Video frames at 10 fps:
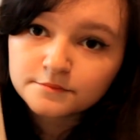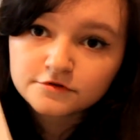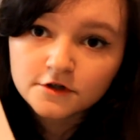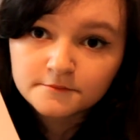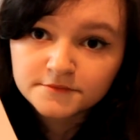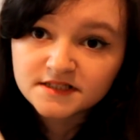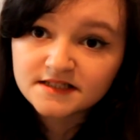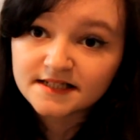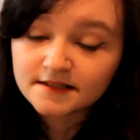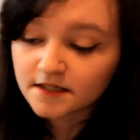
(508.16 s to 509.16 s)
prompts
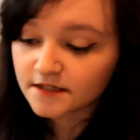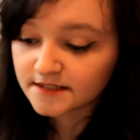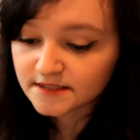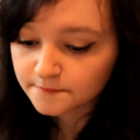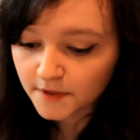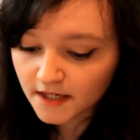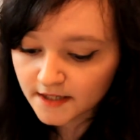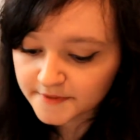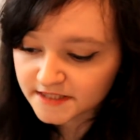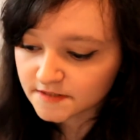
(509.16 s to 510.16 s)
that can
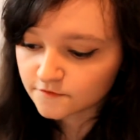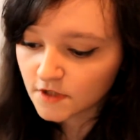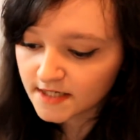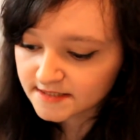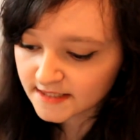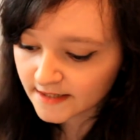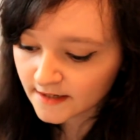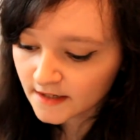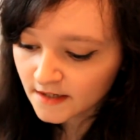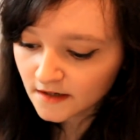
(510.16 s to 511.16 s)
inspire bits of
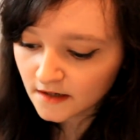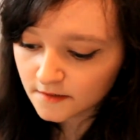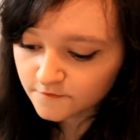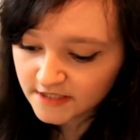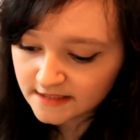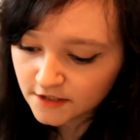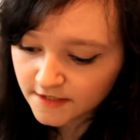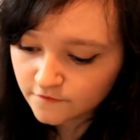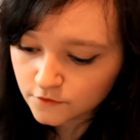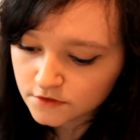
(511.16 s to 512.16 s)
writing, and I'm really
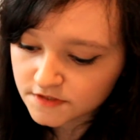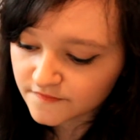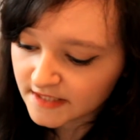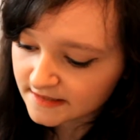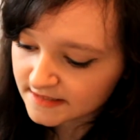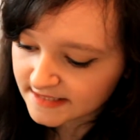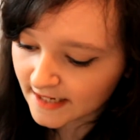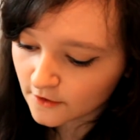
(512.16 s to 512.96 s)
looking forward to filling this